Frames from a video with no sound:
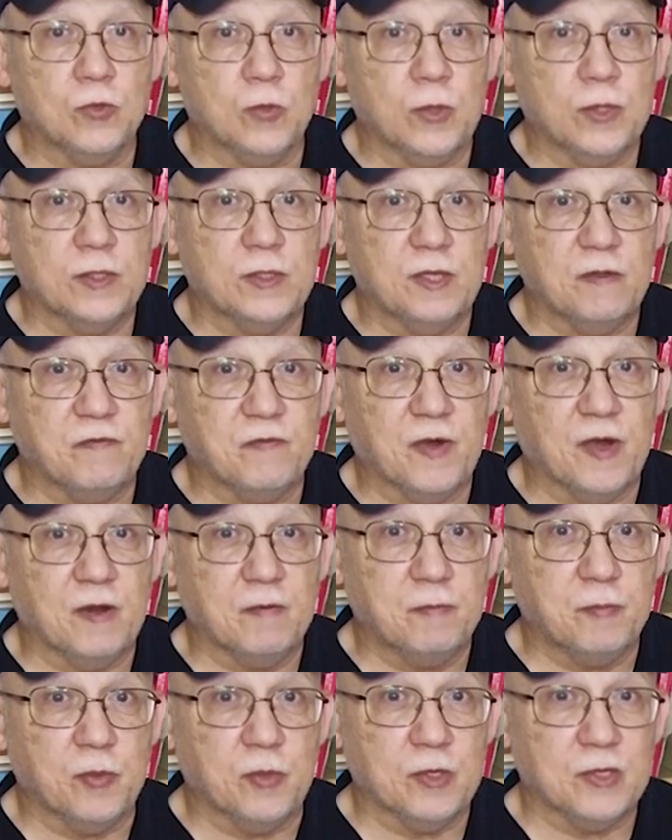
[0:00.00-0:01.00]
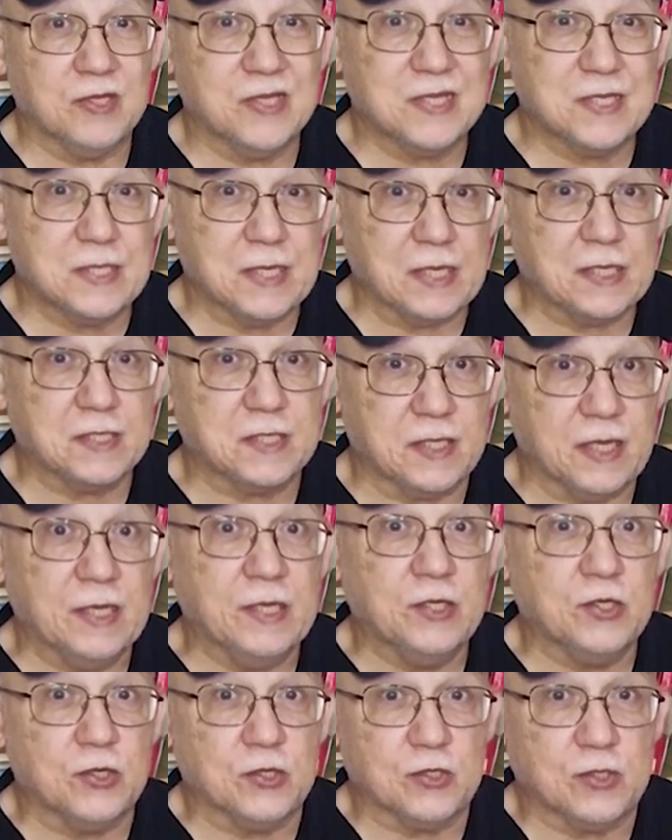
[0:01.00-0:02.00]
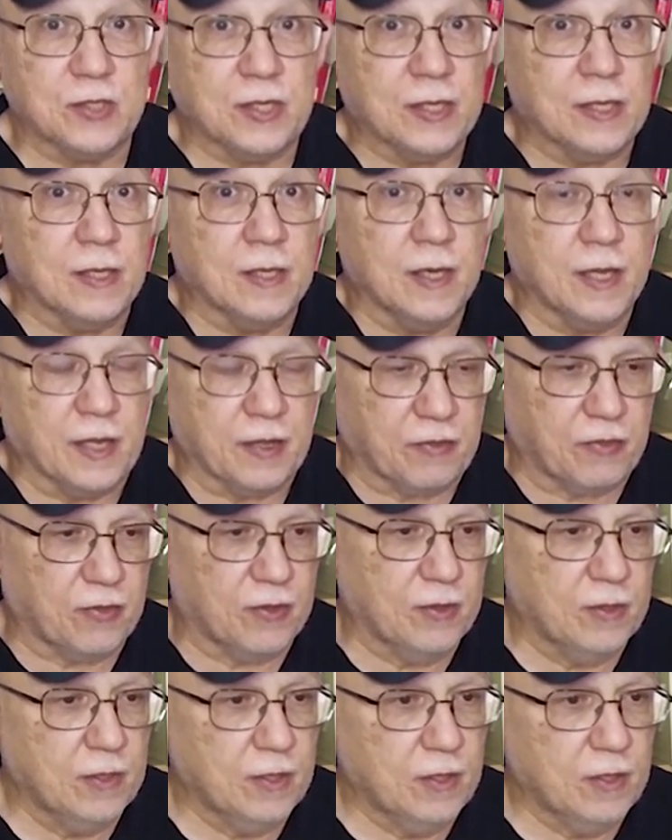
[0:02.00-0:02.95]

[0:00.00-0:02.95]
twenty-five point six inches in length.